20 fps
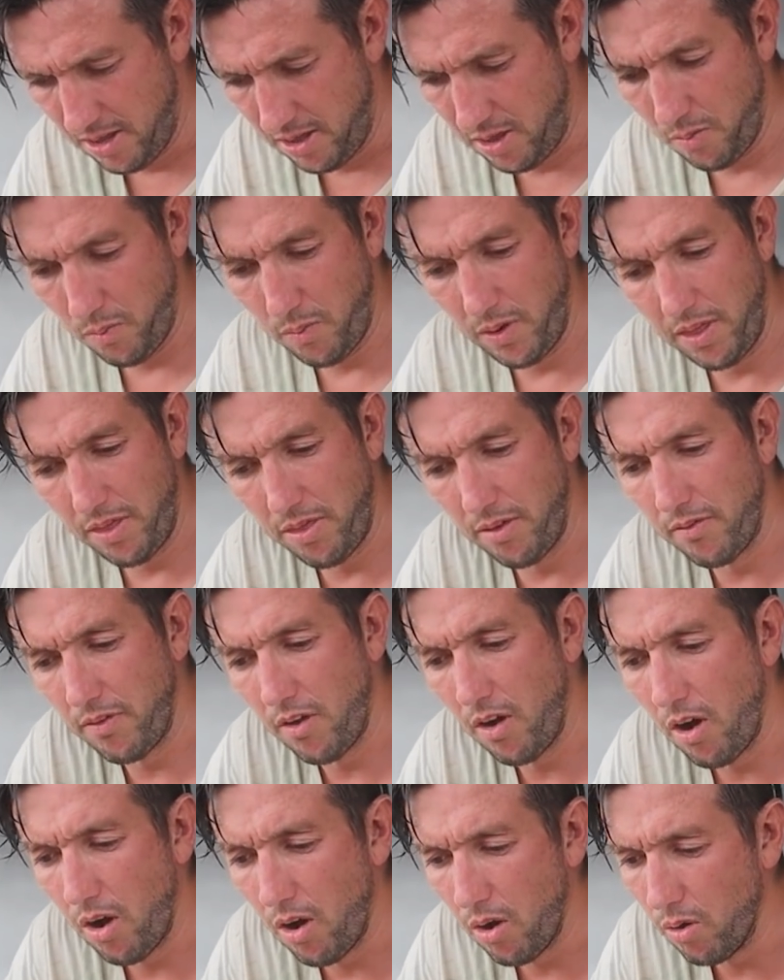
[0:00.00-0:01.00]
the width of
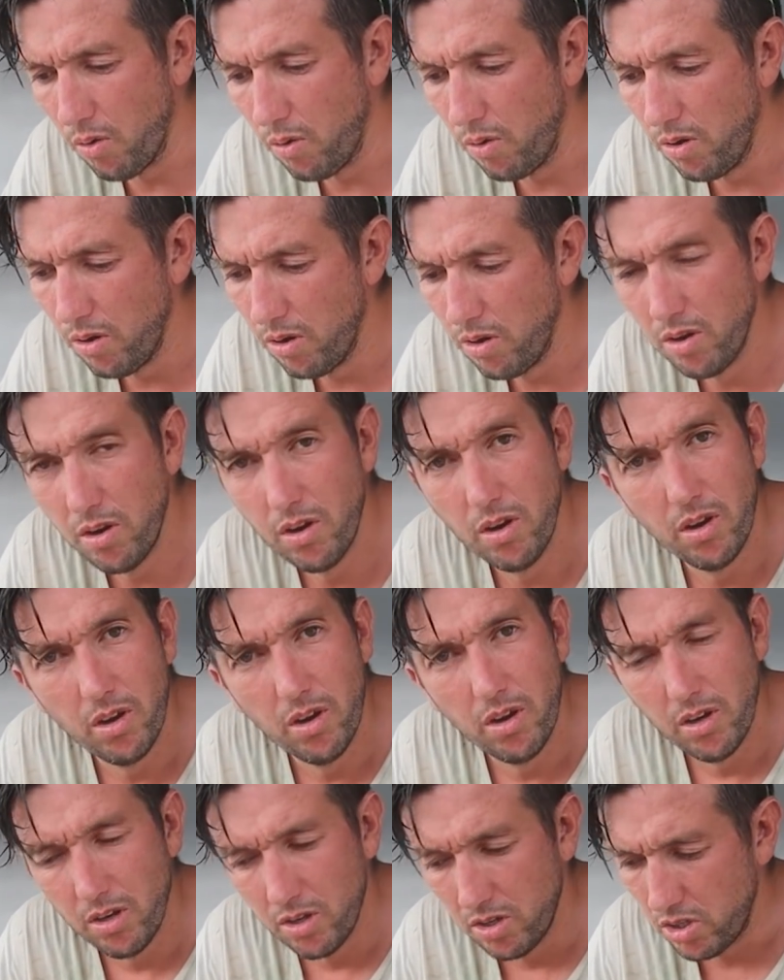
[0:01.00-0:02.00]
hole
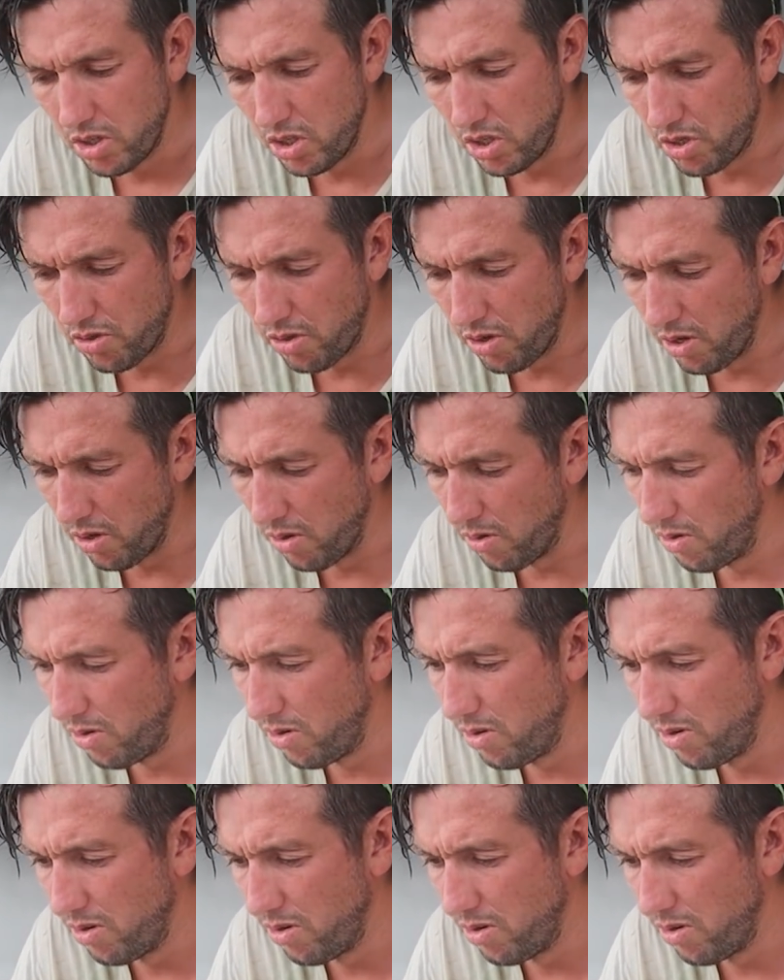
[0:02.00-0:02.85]
to drill.